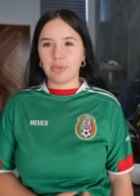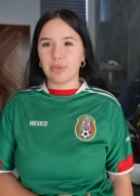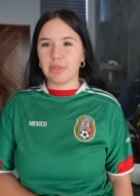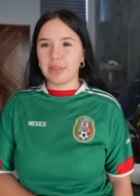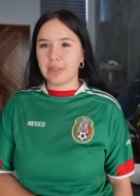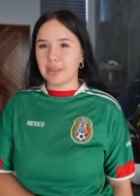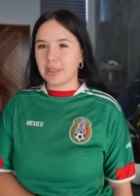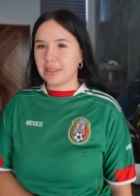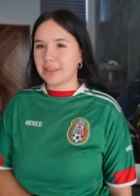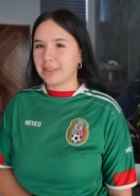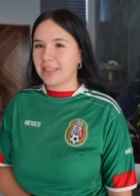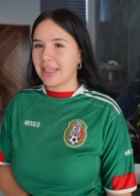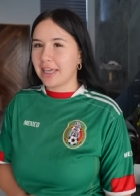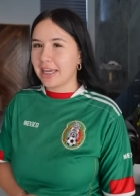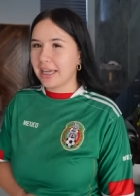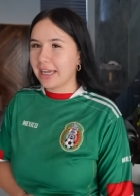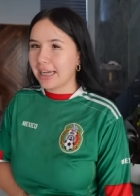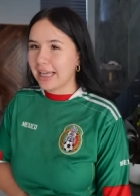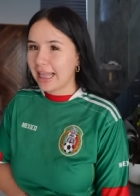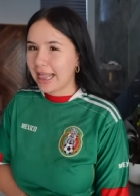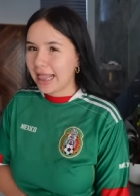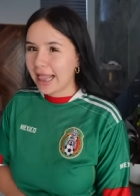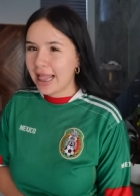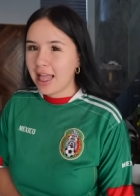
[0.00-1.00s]
what do you guys think?
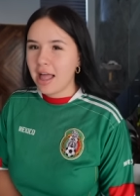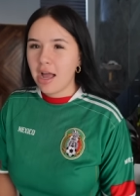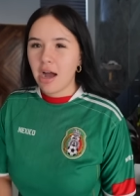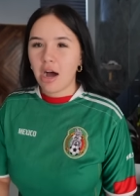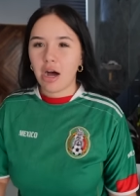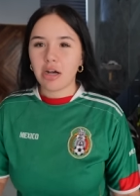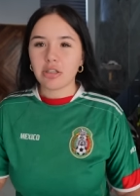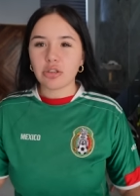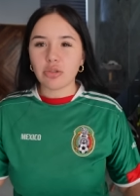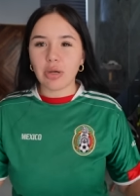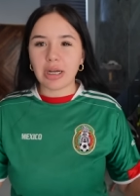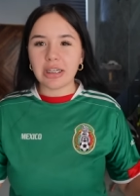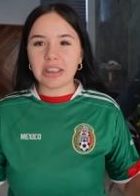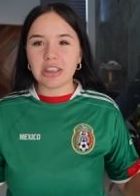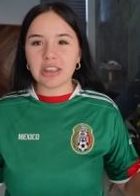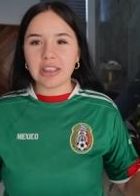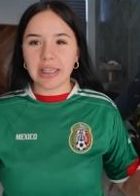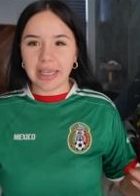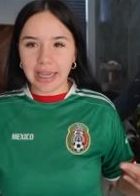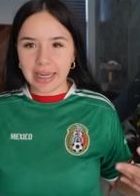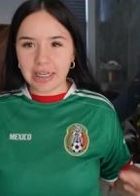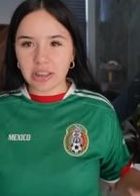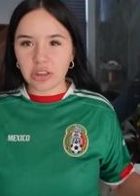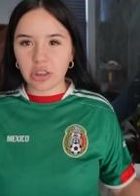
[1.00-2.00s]
Also, I just
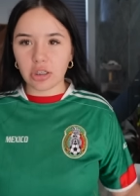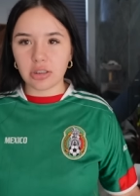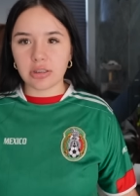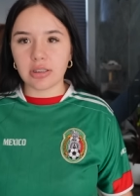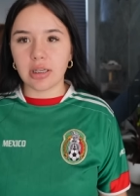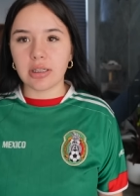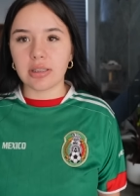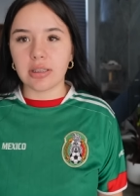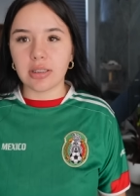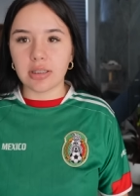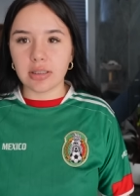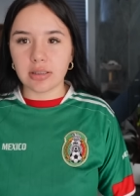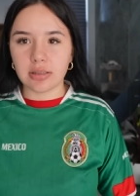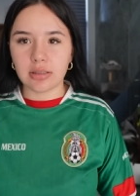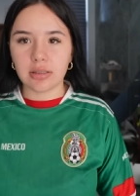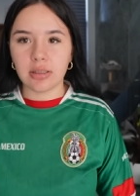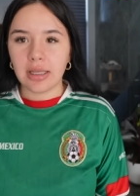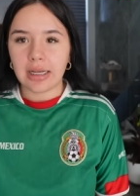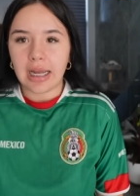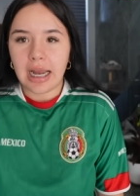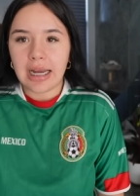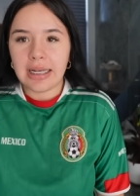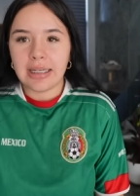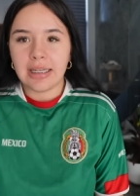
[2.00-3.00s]
hate shirts like this.
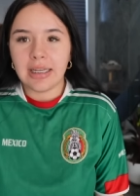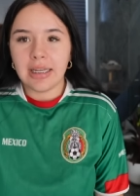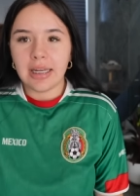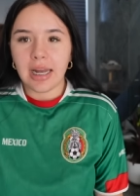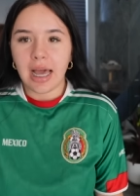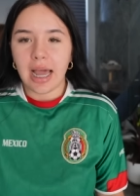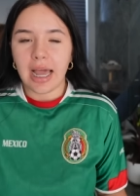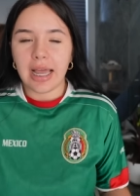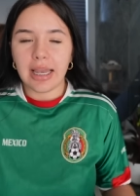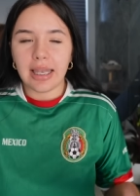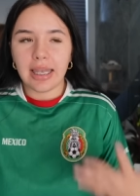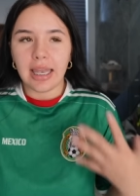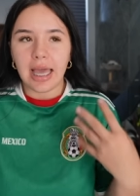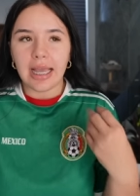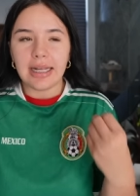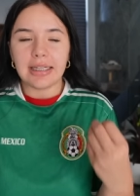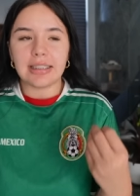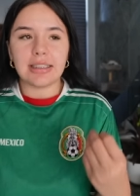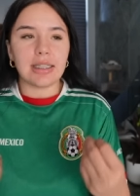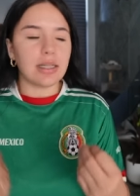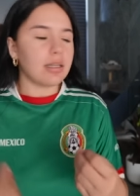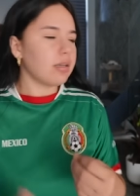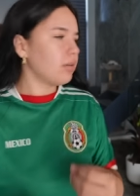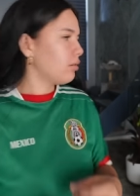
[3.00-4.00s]
Like I need, I liked,